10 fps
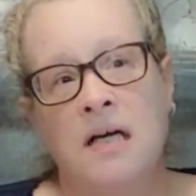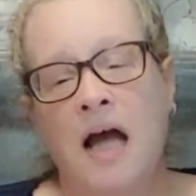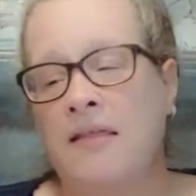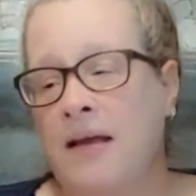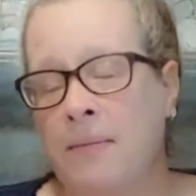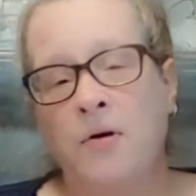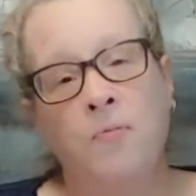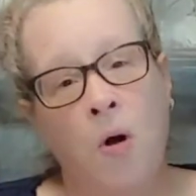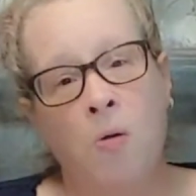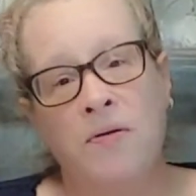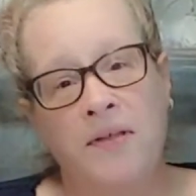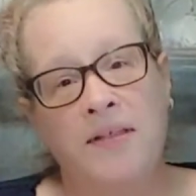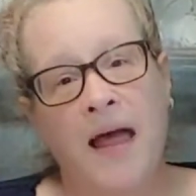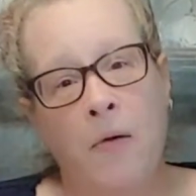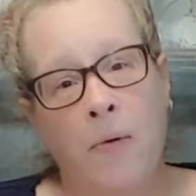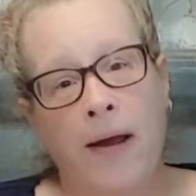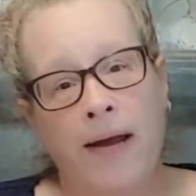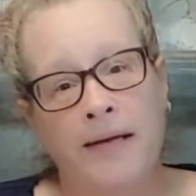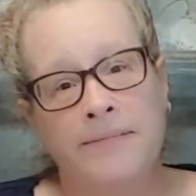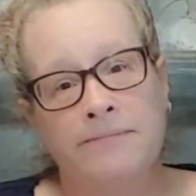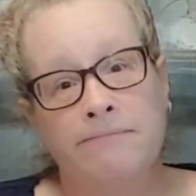I think I'm going to roll with it that way.